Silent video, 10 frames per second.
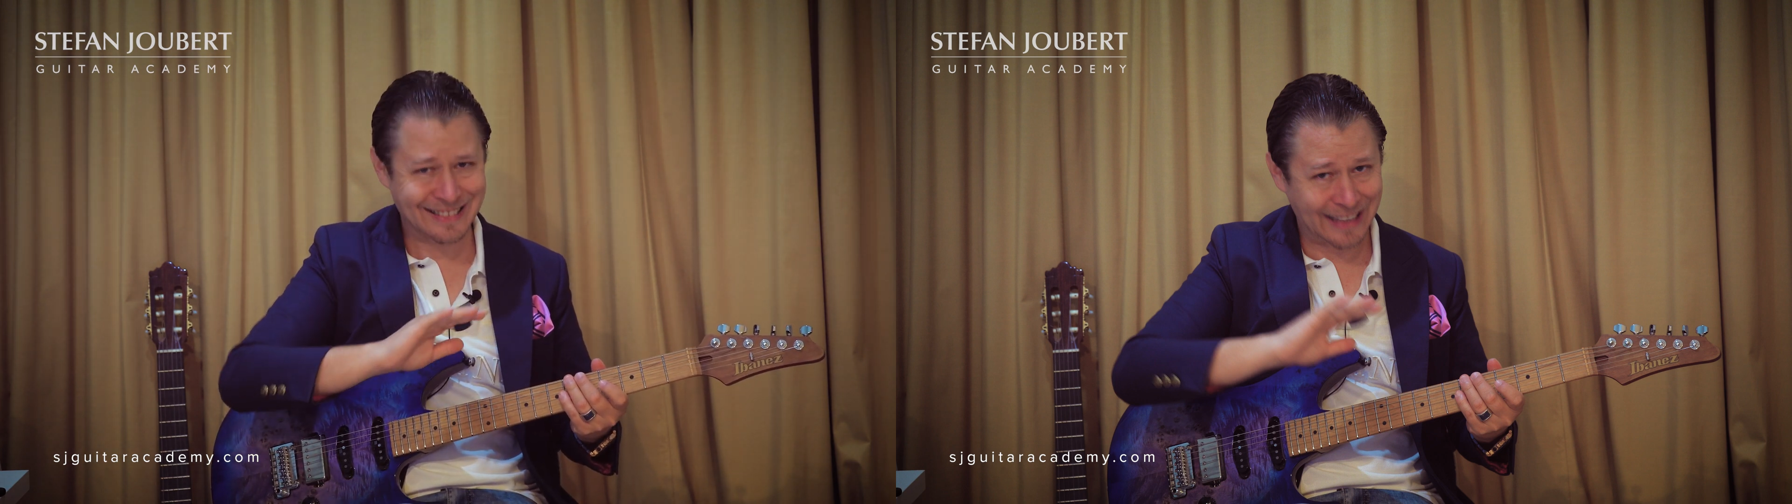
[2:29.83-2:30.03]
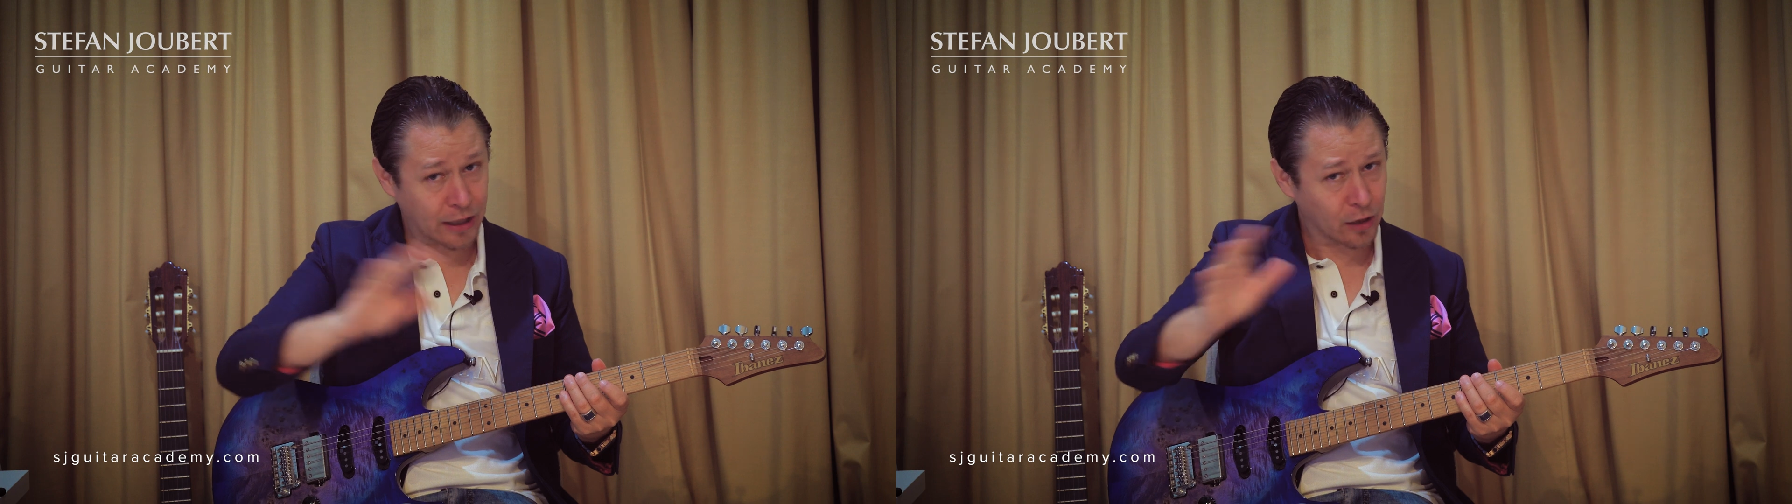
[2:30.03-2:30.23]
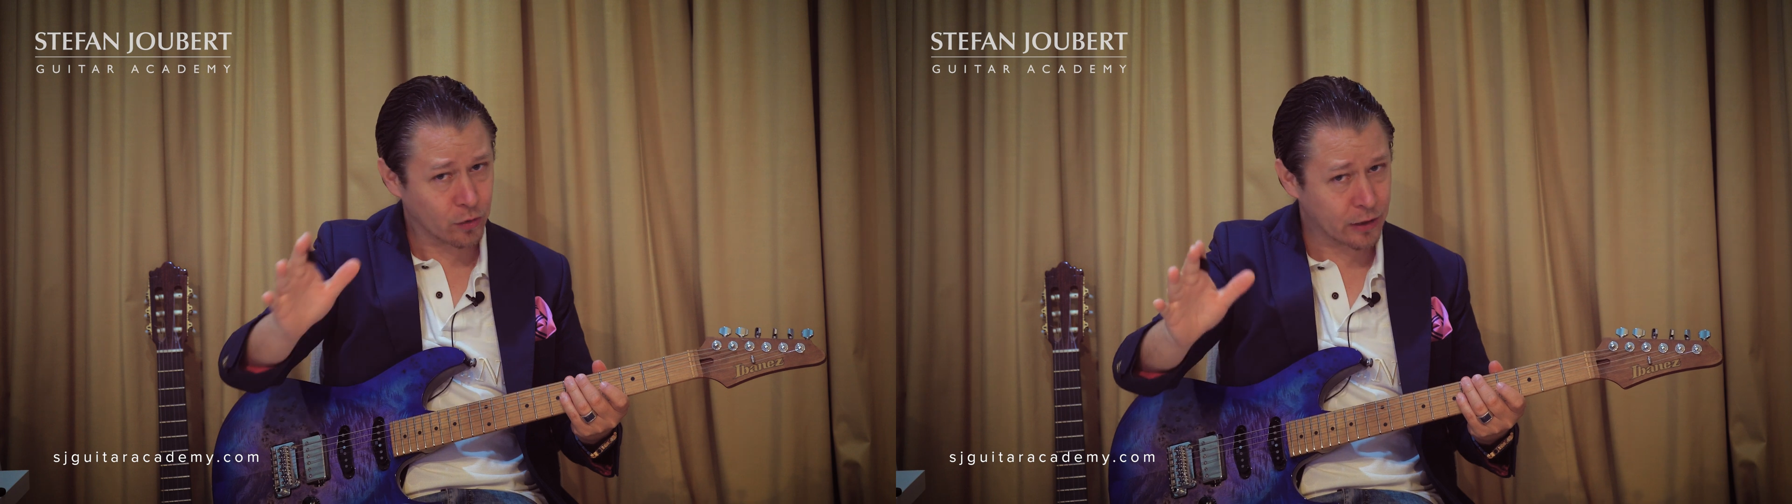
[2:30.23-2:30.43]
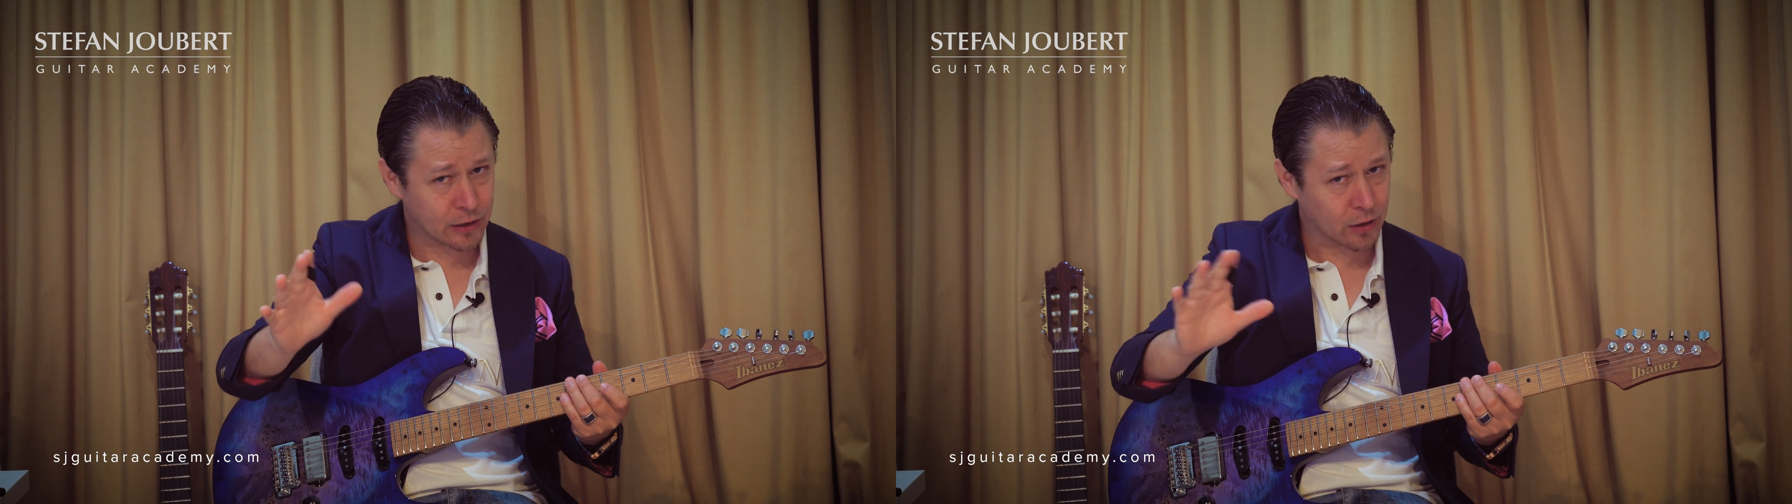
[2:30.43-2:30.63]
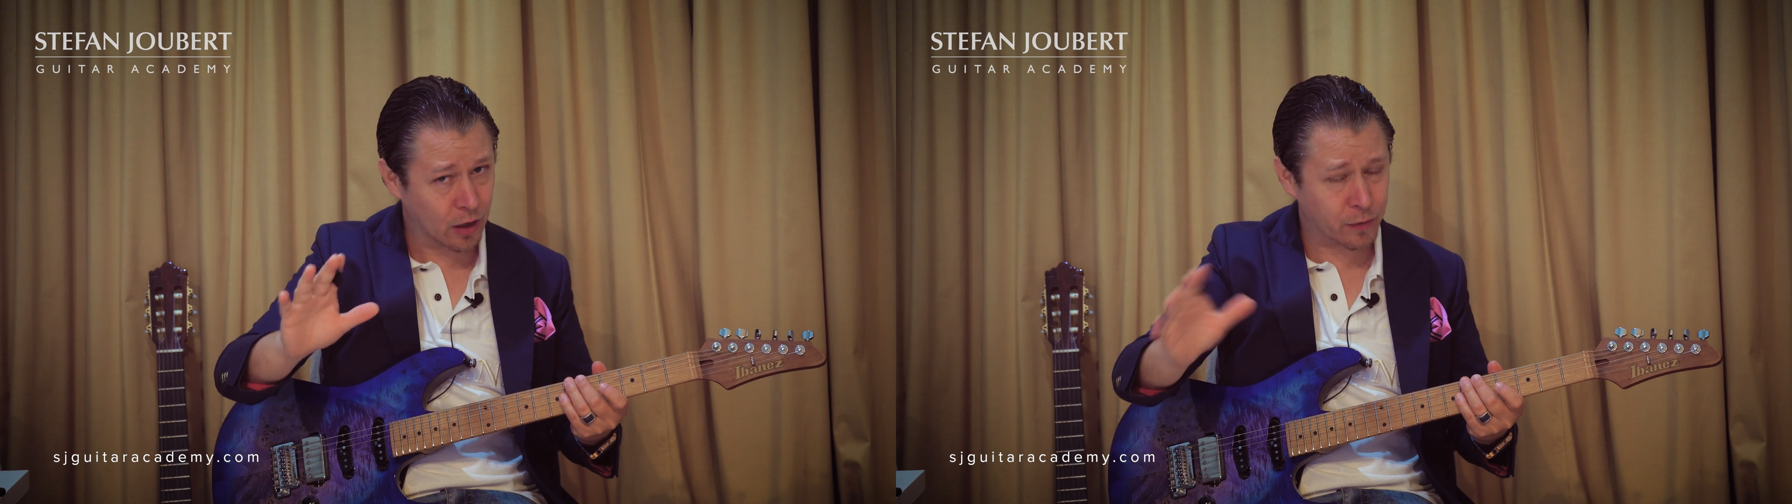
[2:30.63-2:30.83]
Take out your
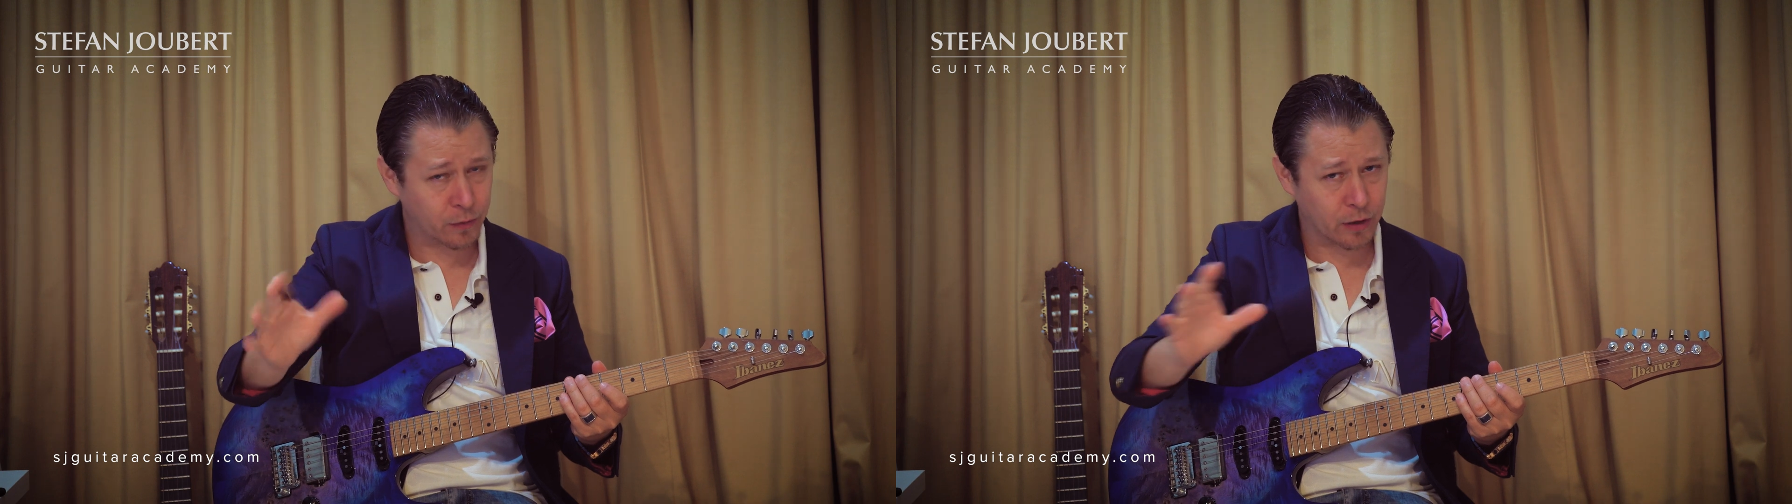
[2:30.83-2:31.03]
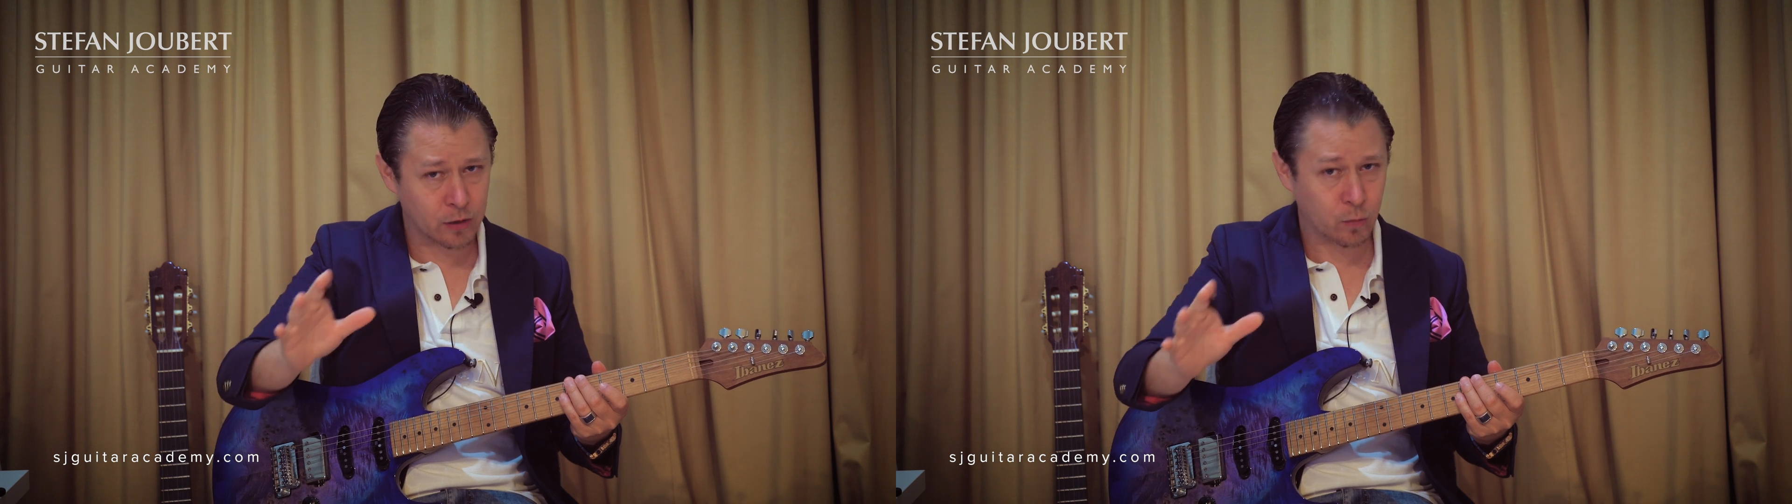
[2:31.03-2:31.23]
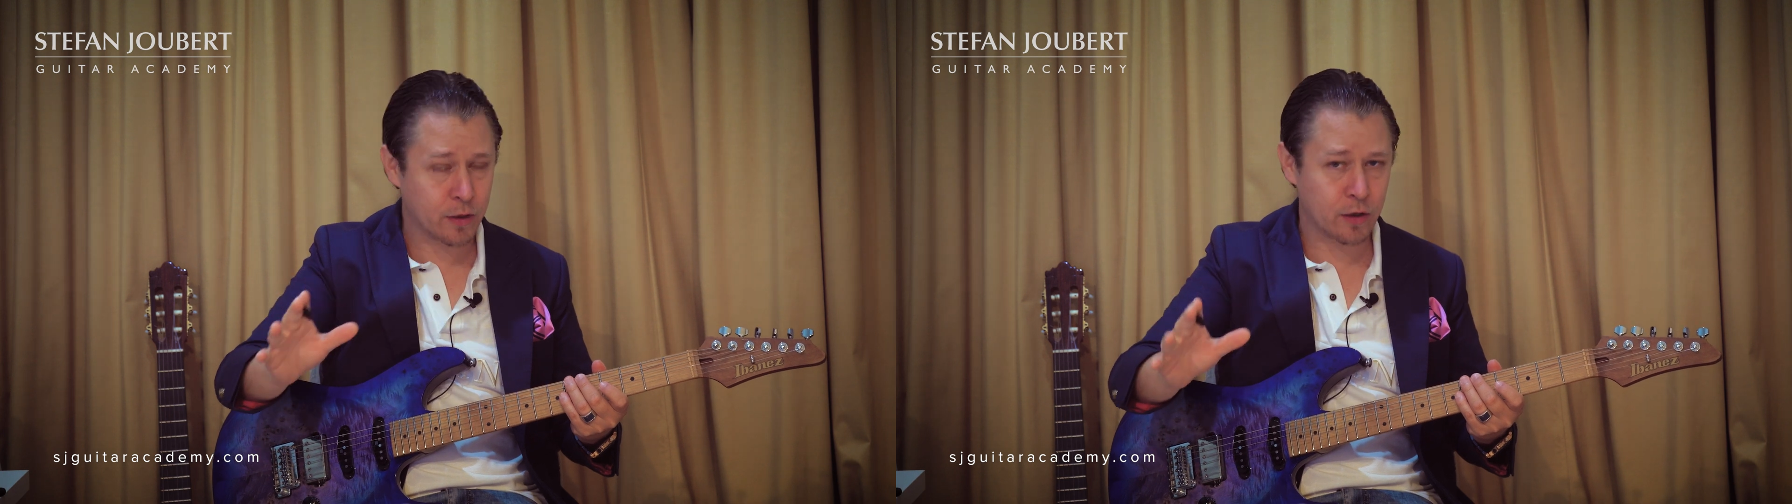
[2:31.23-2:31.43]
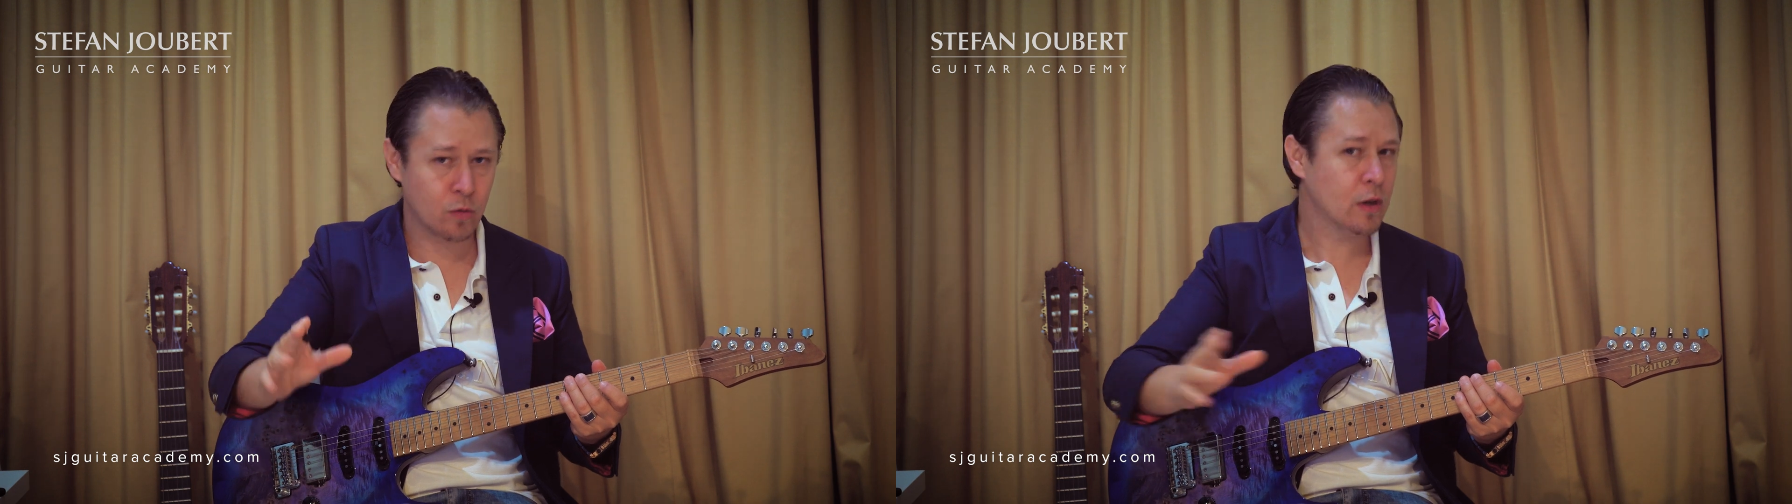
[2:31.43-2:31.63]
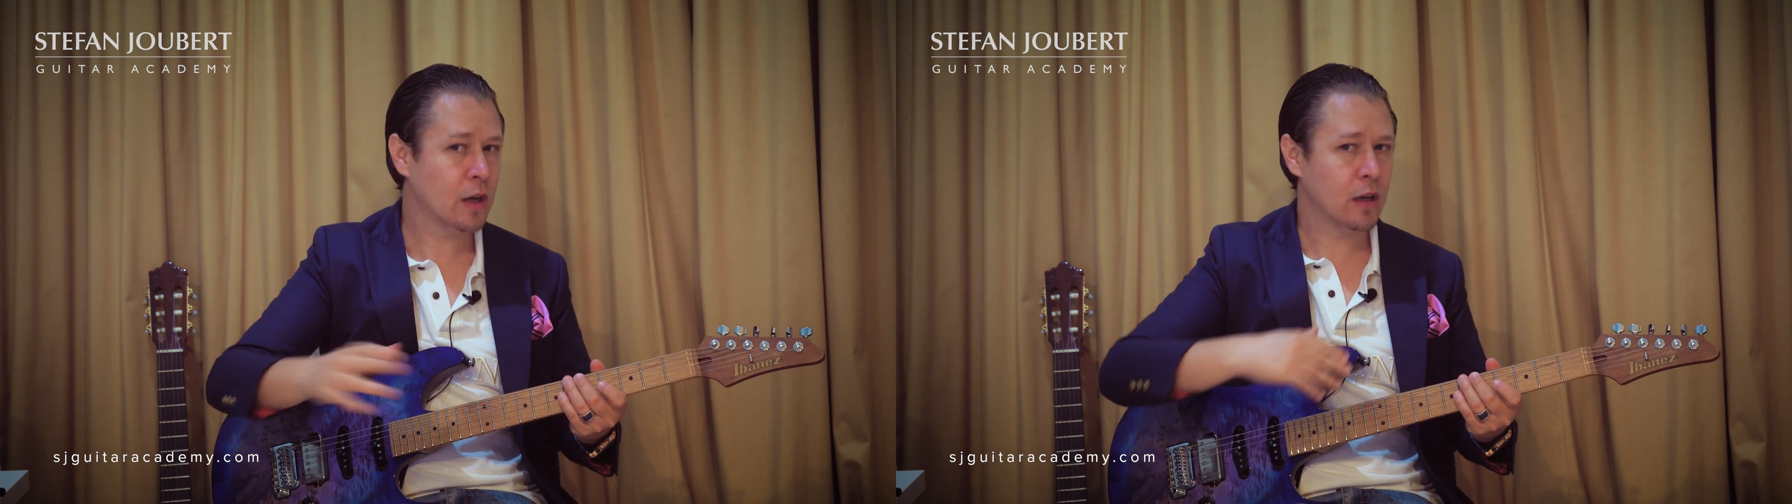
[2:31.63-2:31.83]
guitar if you've got it with you.